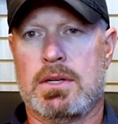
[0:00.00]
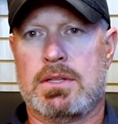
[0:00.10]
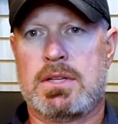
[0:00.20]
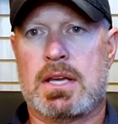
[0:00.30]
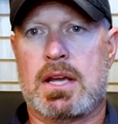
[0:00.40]

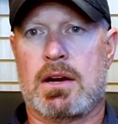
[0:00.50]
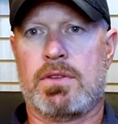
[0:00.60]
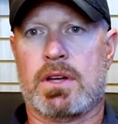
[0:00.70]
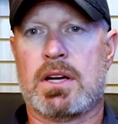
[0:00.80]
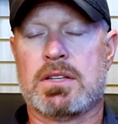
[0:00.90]
take care of
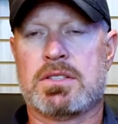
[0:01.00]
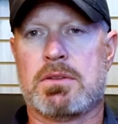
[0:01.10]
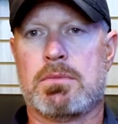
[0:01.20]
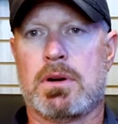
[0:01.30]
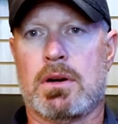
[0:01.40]
the
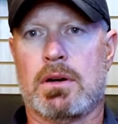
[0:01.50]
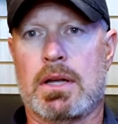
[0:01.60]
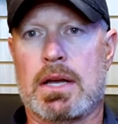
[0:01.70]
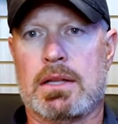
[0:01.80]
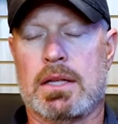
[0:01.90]

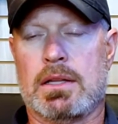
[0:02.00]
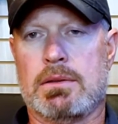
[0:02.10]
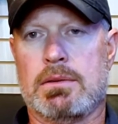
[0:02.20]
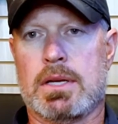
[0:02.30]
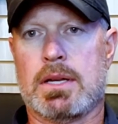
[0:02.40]
customer
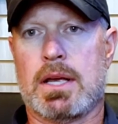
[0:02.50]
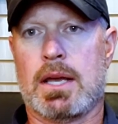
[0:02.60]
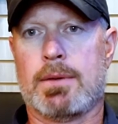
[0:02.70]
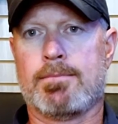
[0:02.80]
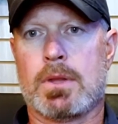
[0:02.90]
in
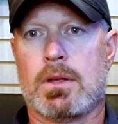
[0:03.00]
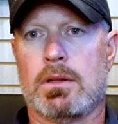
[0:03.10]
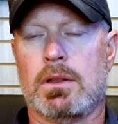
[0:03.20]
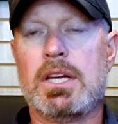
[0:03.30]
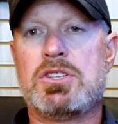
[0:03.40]
a
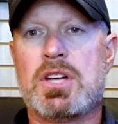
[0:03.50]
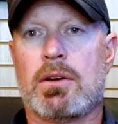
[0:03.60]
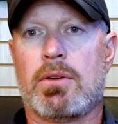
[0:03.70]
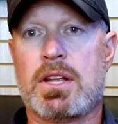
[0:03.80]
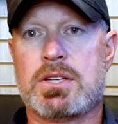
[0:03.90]
lead
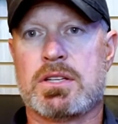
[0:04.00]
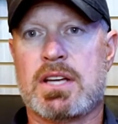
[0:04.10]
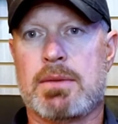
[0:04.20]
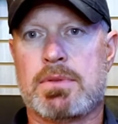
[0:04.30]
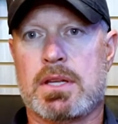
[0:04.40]
generation
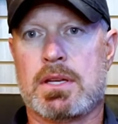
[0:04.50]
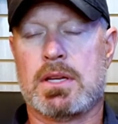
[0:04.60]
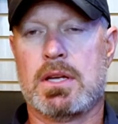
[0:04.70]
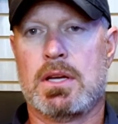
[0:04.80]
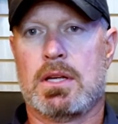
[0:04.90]
type thing, and
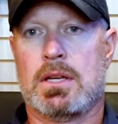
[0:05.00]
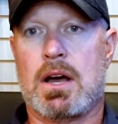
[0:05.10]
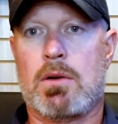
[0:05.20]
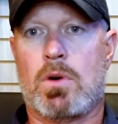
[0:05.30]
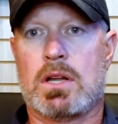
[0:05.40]
now
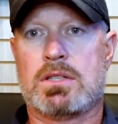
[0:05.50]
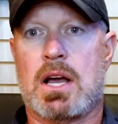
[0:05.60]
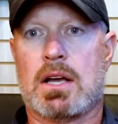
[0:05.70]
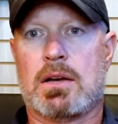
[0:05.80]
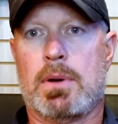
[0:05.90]
I want to
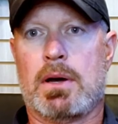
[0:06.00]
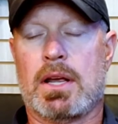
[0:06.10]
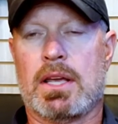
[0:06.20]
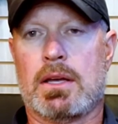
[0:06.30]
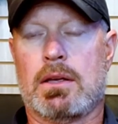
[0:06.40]
talk about
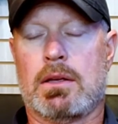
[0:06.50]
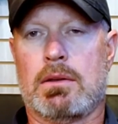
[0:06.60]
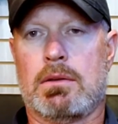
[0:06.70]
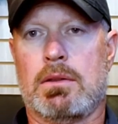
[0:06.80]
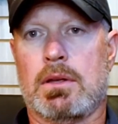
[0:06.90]

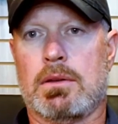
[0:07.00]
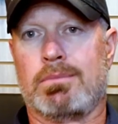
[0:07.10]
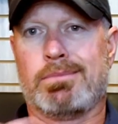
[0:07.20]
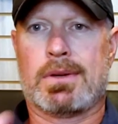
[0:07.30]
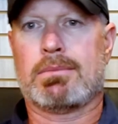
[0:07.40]

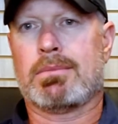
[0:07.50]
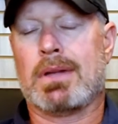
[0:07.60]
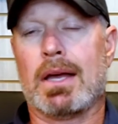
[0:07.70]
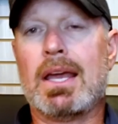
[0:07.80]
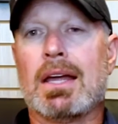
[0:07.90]

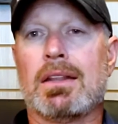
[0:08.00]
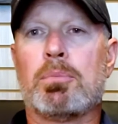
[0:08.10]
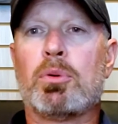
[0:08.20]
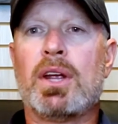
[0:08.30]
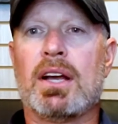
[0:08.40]
the
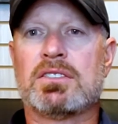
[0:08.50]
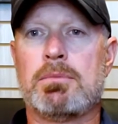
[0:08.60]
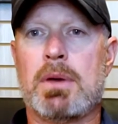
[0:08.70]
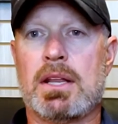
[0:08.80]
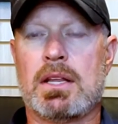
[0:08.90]

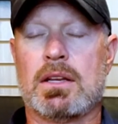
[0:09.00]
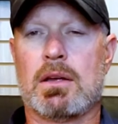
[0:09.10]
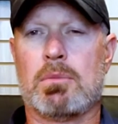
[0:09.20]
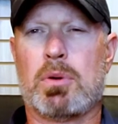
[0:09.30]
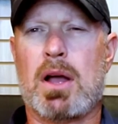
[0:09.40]
pre-estimating.
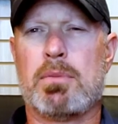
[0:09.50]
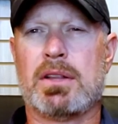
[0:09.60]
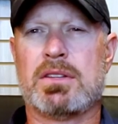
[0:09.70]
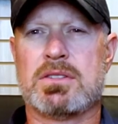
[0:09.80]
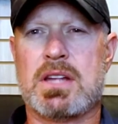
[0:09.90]
I'll probably
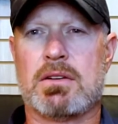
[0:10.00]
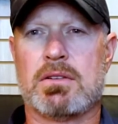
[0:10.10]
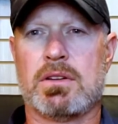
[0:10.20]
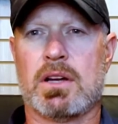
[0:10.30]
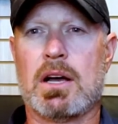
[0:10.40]
break this down
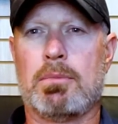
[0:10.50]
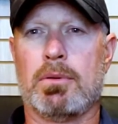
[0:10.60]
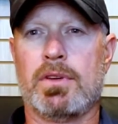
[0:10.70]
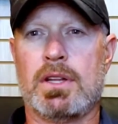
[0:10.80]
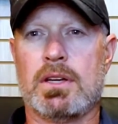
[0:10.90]
into a couple
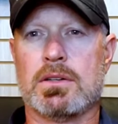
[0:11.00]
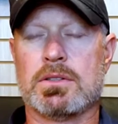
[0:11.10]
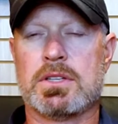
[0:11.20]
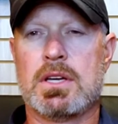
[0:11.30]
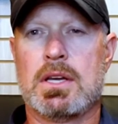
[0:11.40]

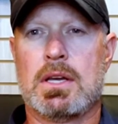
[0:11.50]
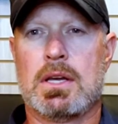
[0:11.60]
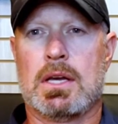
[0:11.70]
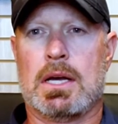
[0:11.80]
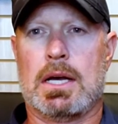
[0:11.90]
videos,
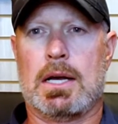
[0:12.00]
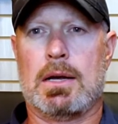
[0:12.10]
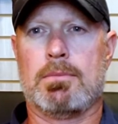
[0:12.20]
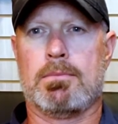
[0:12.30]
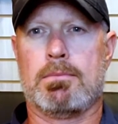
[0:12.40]

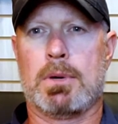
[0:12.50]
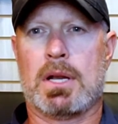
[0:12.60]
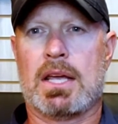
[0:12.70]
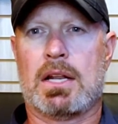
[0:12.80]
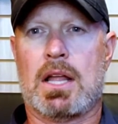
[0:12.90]
but I
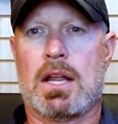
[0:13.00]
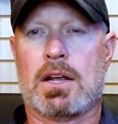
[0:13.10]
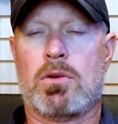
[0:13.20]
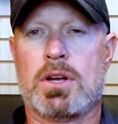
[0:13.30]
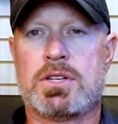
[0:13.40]
get a lot of
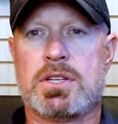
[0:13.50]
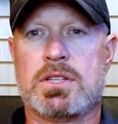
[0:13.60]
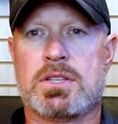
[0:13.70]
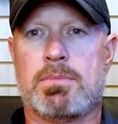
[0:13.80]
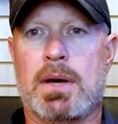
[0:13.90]

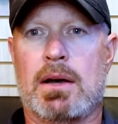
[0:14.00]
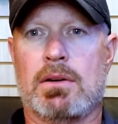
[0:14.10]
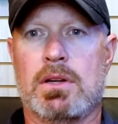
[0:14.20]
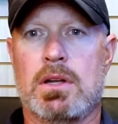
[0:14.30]
questions about